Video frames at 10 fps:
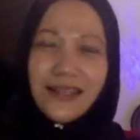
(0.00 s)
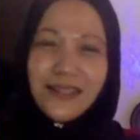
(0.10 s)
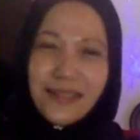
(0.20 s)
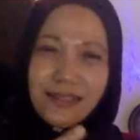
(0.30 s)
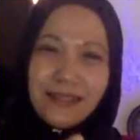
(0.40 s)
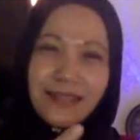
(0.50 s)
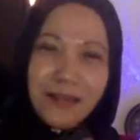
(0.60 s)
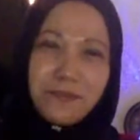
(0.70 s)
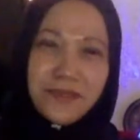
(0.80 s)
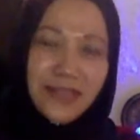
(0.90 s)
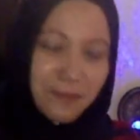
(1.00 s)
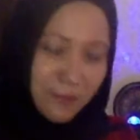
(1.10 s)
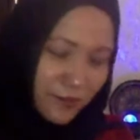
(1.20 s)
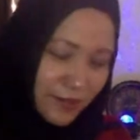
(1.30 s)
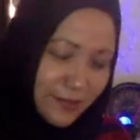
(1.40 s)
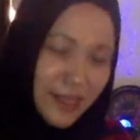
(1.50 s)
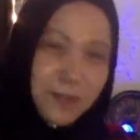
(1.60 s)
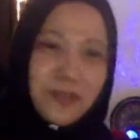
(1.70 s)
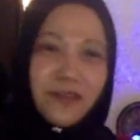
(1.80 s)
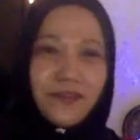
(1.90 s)
just some, some of the
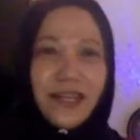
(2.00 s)
tips of